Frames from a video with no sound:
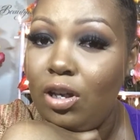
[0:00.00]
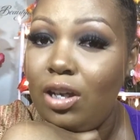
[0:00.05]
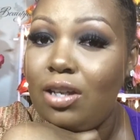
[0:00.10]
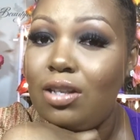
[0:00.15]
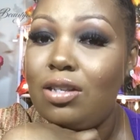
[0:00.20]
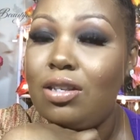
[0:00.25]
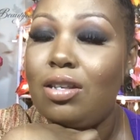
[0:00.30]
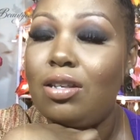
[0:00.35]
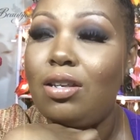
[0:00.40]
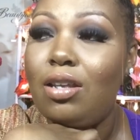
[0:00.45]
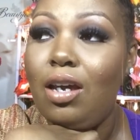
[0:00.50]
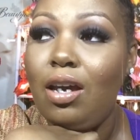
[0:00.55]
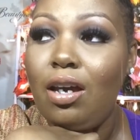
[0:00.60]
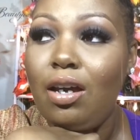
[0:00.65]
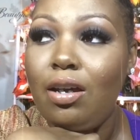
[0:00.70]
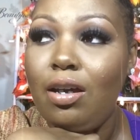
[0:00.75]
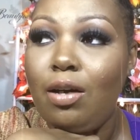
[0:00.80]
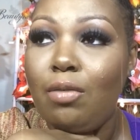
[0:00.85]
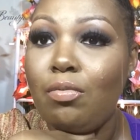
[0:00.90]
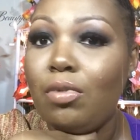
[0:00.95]
and
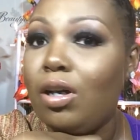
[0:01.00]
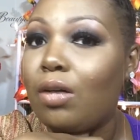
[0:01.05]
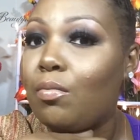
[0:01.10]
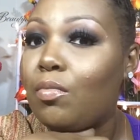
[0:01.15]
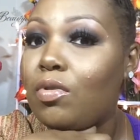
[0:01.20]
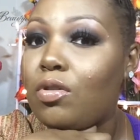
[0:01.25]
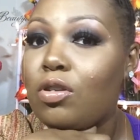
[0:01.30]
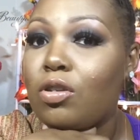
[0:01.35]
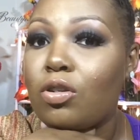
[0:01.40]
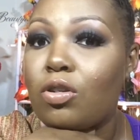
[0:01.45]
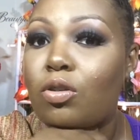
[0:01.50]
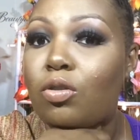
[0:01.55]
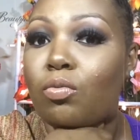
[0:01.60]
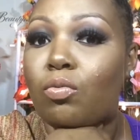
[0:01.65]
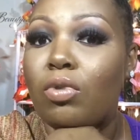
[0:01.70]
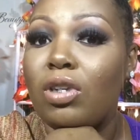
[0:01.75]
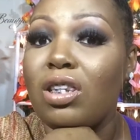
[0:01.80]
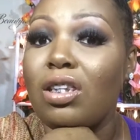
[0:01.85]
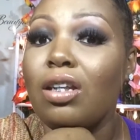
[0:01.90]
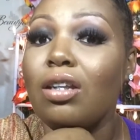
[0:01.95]
today I'm coming to you
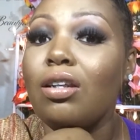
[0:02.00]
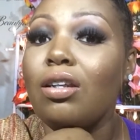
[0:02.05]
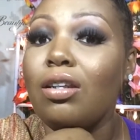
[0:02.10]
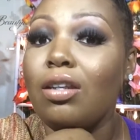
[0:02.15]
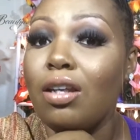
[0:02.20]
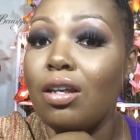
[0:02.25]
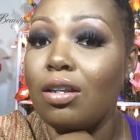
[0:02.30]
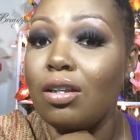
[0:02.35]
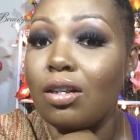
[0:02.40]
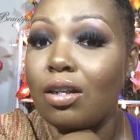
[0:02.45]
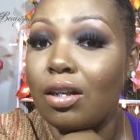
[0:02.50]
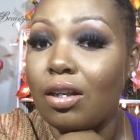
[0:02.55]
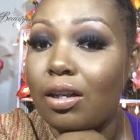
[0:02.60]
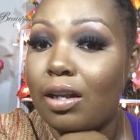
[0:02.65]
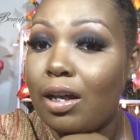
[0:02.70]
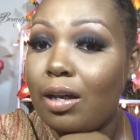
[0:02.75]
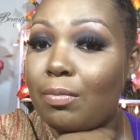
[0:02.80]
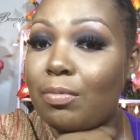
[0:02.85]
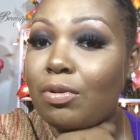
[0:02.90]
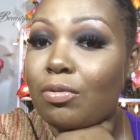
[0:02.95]
with another
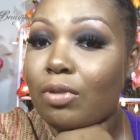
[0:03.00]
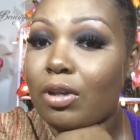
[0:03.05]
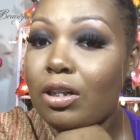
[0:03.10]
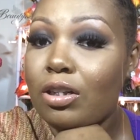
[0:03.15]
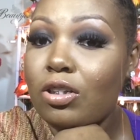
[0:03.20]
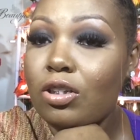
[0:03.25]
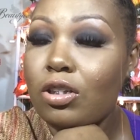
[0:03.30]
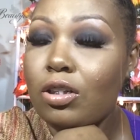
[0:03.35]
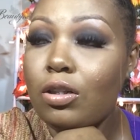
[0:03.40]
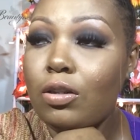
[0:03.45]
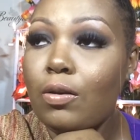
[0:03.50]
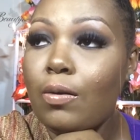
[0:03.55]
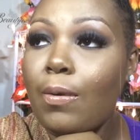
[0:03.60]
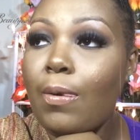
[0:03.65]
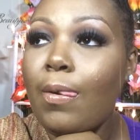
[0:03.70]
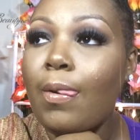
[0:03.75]
collaboration.